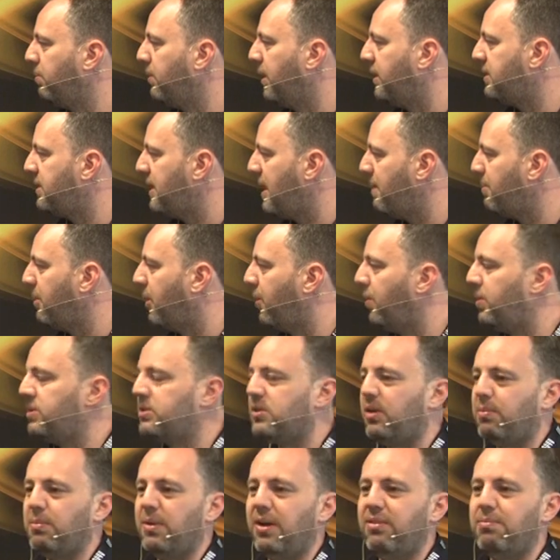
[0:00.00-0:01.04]
my demo
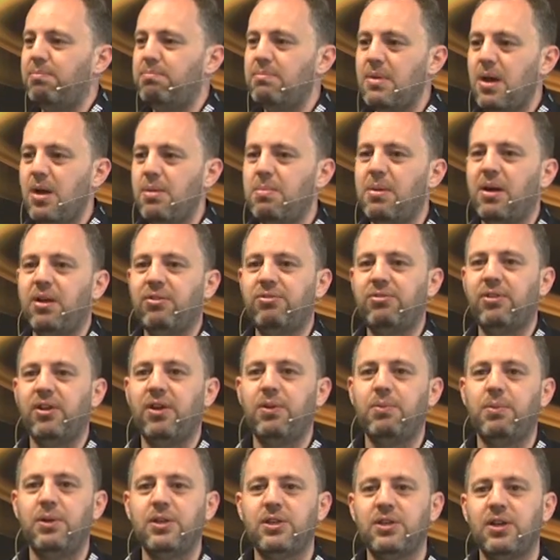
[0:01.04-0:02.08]
is on my mobile
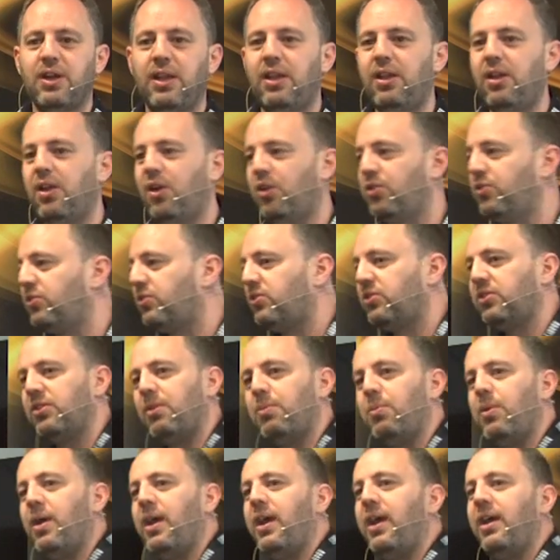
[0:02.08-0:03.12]
phone, which I lost
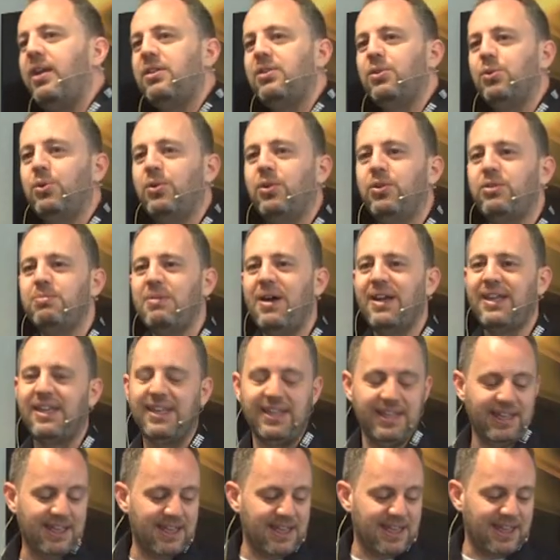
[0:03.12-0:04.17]
somewhere towards
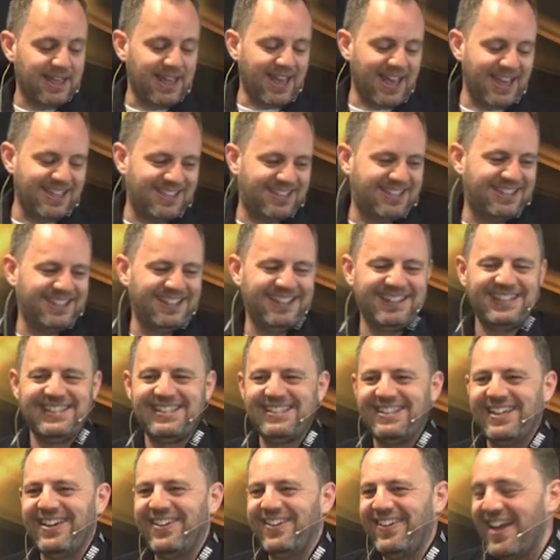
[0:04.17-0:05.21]
Mikey. Yes,
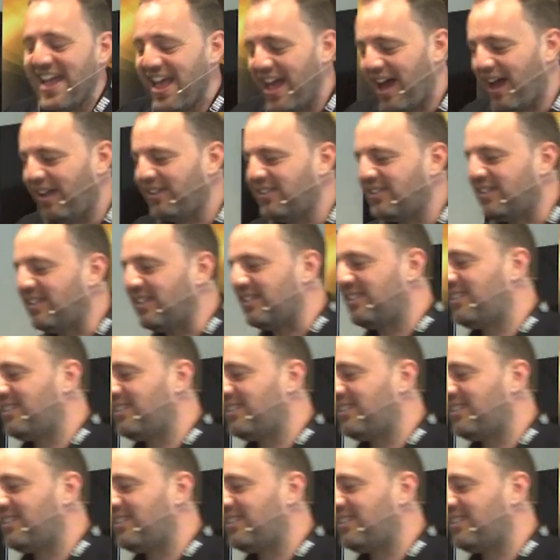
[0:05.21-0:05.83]
so I'm just going to